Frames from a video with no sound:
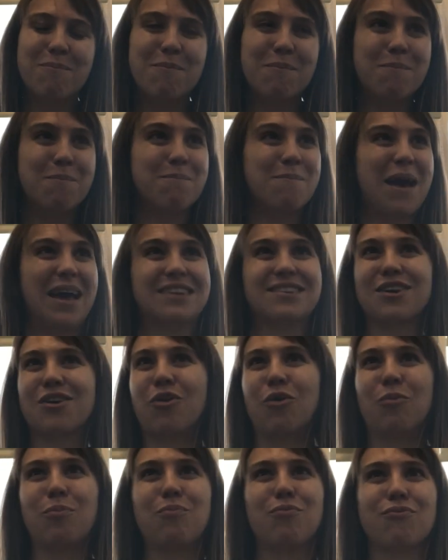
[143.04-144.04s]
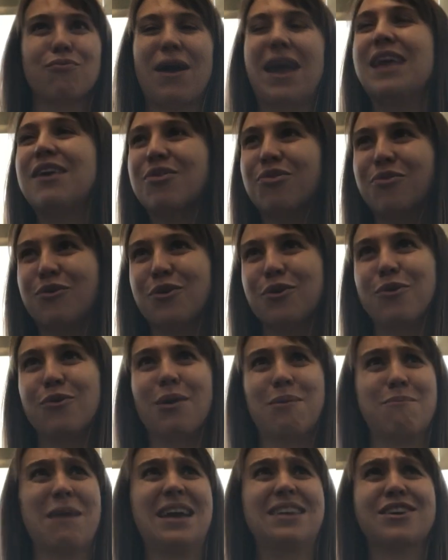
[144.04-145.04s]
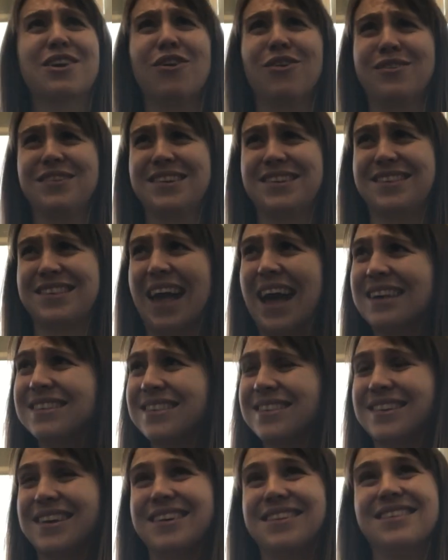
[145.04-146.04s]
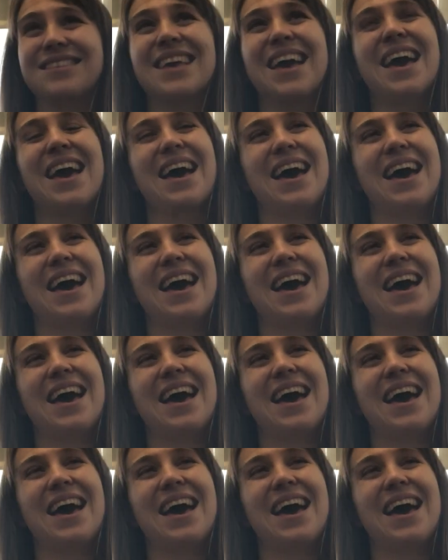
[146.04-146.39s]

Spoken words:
medical breakthrough and medical disasters